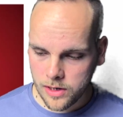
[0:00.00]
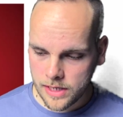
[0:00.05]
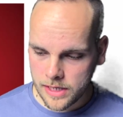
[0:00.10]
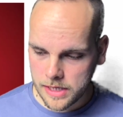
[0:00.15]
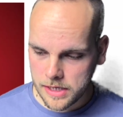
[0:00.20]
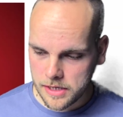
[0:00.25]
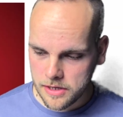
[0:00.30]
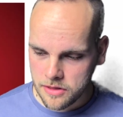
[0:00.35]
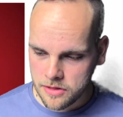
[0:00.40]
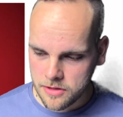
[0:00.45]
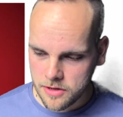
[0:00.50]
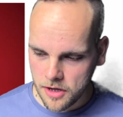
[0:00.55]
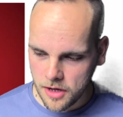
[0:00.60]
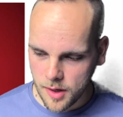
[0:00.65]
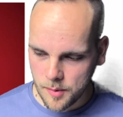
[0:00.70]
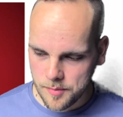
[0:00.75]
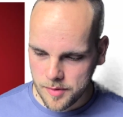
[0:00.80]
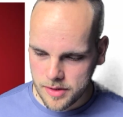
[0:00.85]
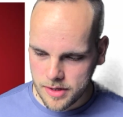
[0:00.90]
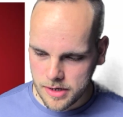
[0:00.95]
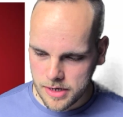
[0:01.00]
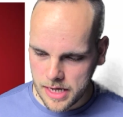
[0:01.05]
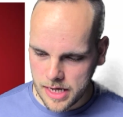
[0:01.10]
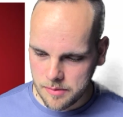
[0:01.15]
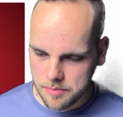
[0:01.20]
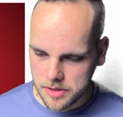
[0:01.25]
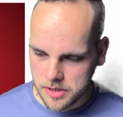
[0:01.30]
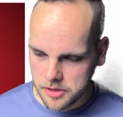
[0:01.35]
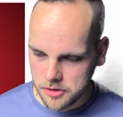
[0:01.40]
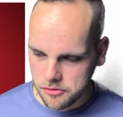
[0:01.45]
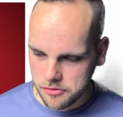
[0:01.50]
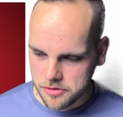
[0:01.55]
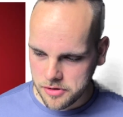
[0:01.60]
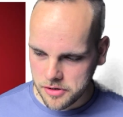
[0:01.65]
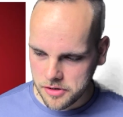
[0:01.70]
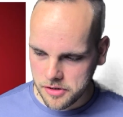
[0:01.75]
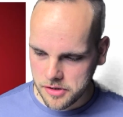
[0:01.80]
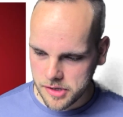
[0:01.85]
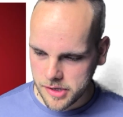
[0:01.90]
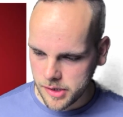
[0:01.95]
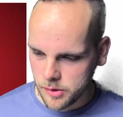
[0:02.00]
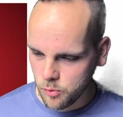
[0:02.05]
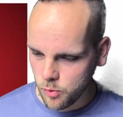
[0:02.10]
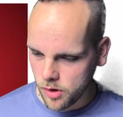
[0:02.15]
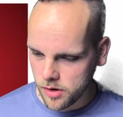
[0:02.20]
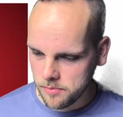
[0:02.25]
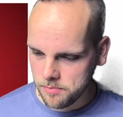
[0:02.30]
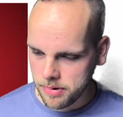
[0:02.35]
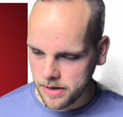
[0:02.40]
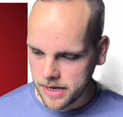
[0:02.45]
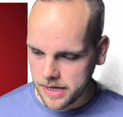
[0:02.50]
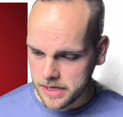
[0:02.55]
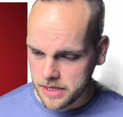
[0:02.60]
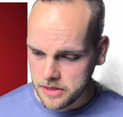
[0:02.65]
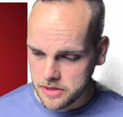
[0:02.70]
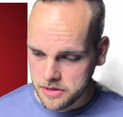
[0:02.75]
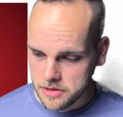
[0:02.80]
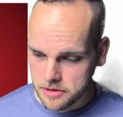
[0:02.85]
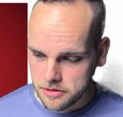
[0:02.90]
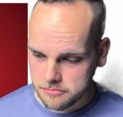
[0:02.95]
Keir Starmer's Labour U-turns in one place.